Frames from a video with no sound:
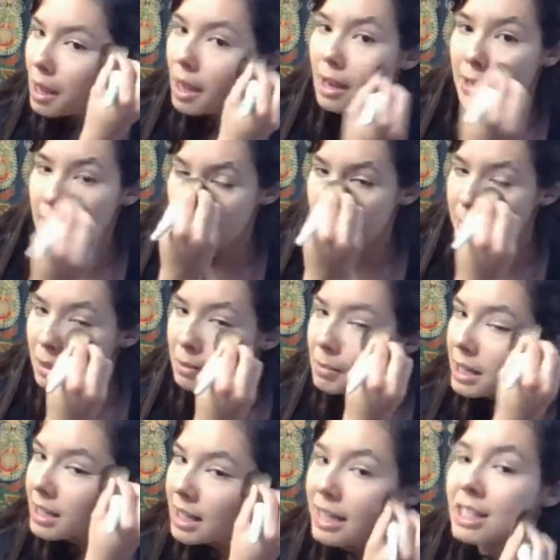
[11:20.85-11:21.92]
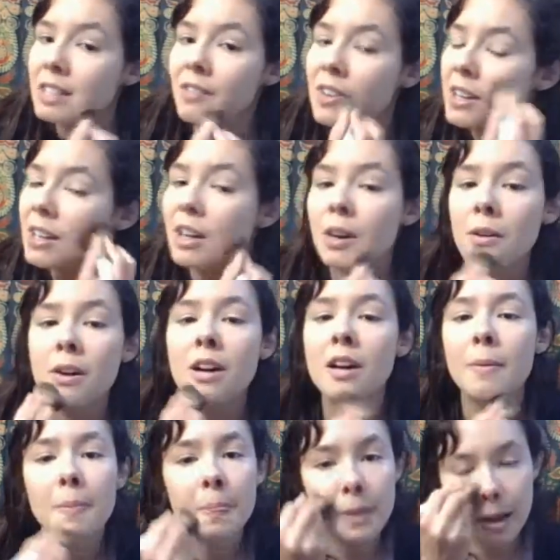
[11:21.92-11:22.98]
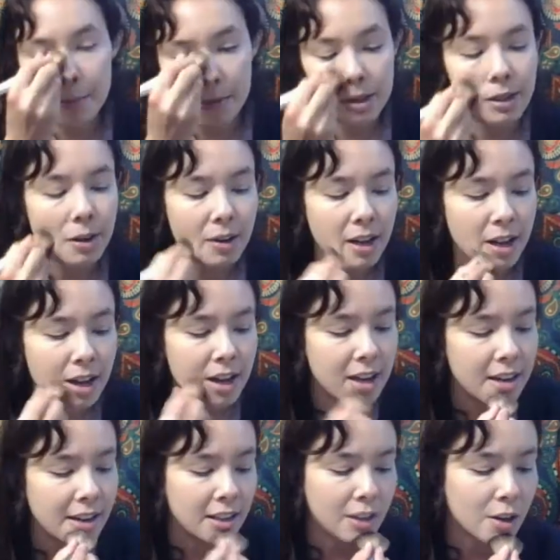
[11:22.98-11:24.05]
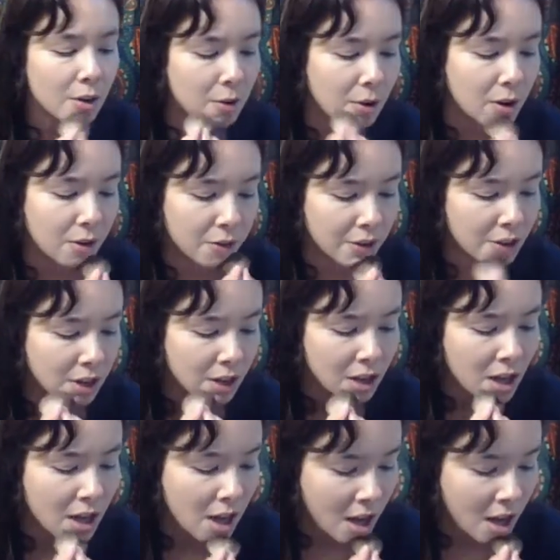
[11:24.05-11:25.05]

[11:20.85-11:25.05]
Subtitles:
And in my next video, I'm going to go ahead and go over